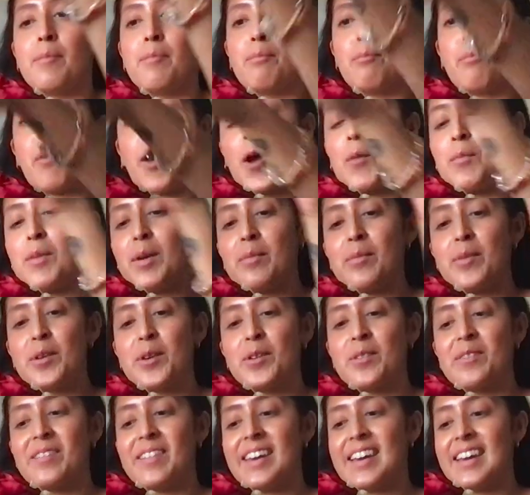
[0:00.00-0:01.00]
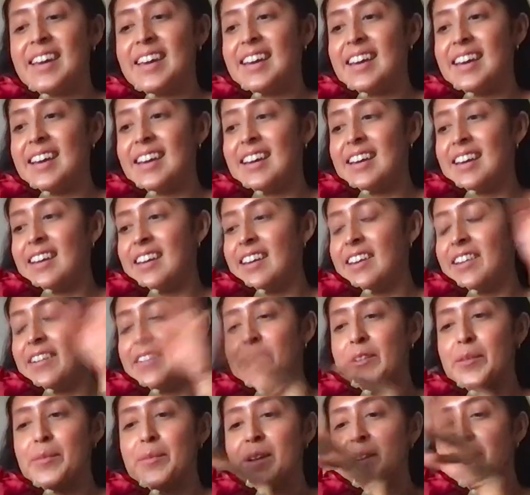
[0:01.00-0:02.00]
Barbie movie, you know, a
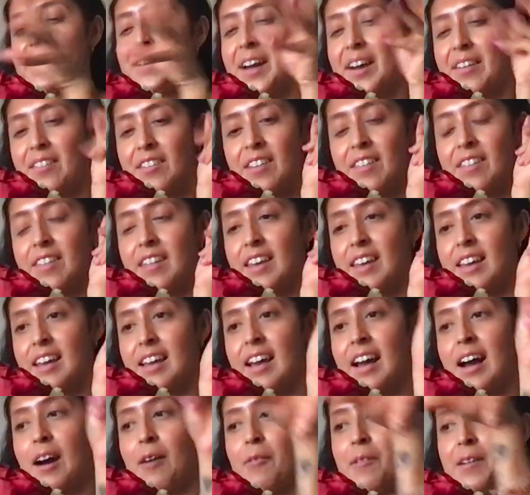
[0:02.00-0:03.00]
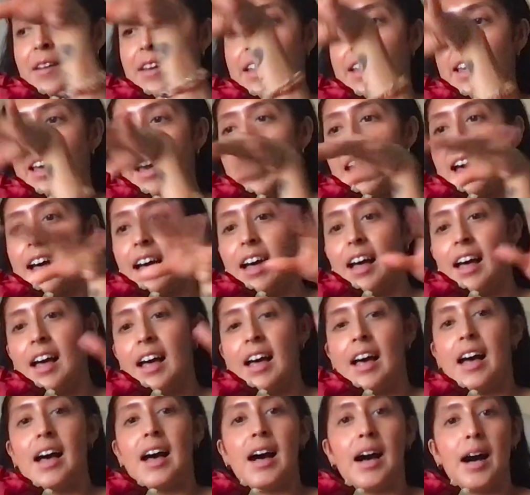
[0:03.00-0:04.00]
little bit of everything, I want to get
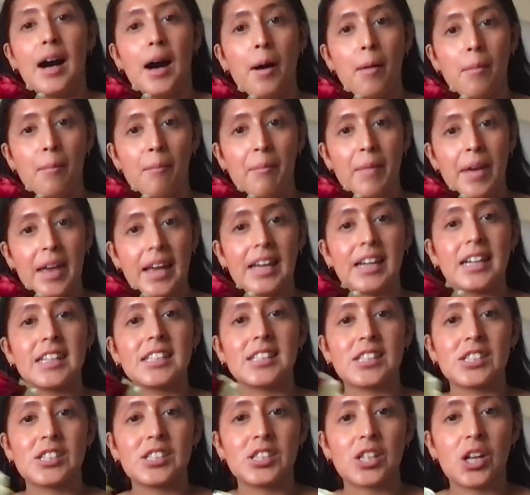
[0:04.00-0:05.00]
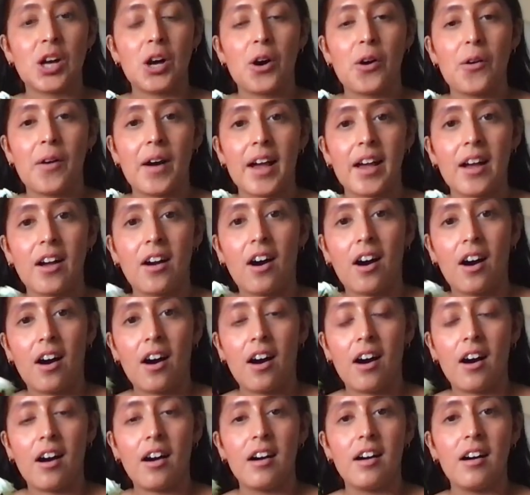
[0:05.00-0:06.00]
a mix. So I
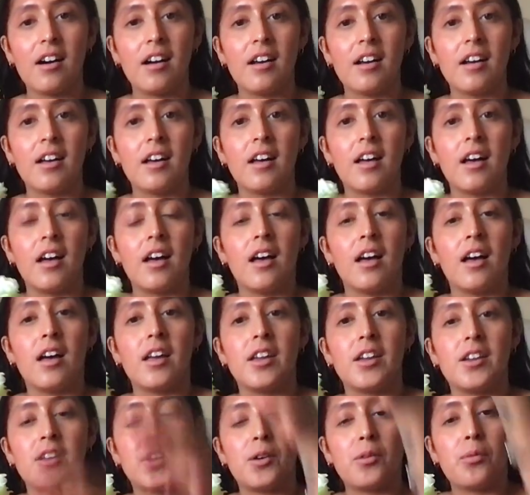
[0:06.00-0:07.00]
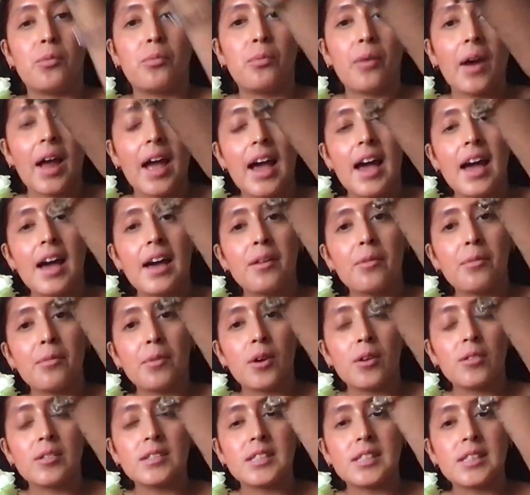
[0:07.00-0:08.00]
got, you know, red
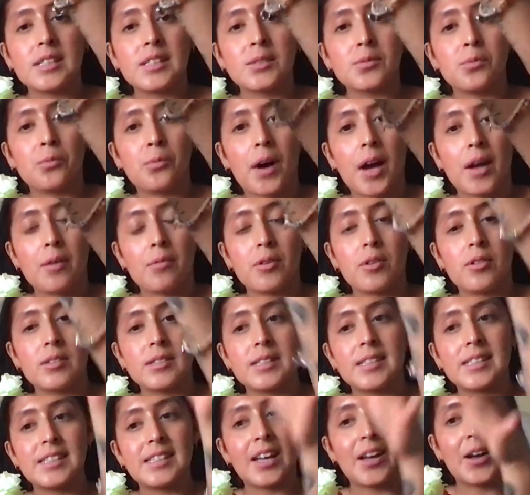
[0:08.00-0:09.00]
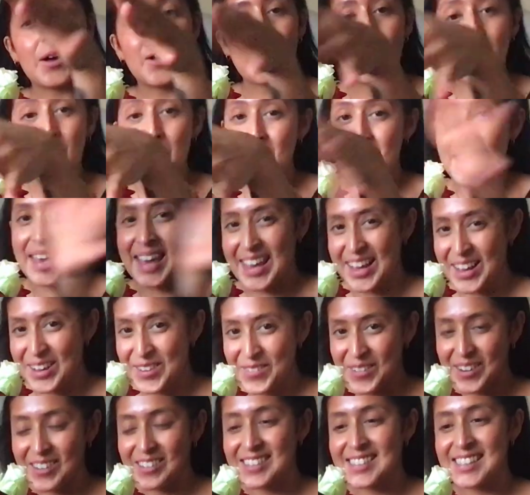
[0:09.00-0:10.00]
roses, white roses, pink
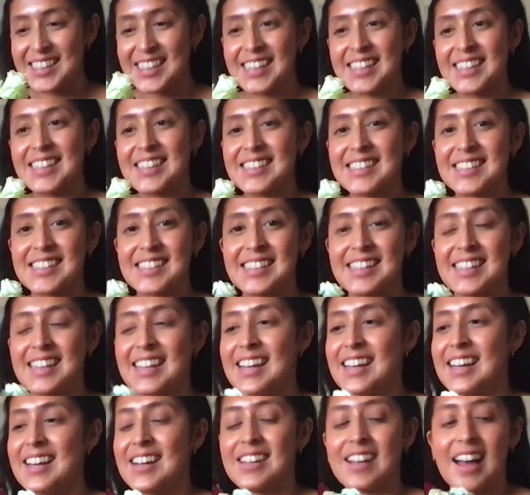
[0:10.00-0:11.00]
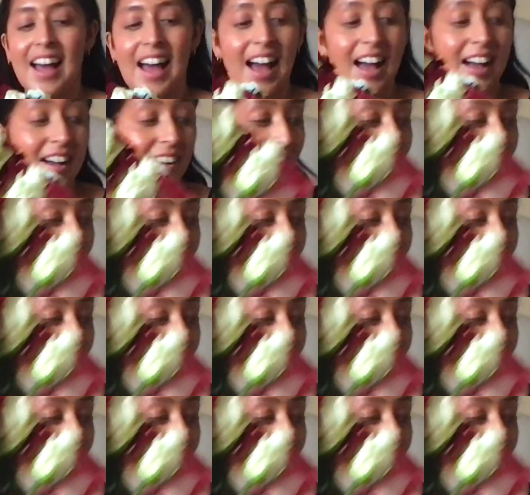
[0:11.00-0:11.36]
roses at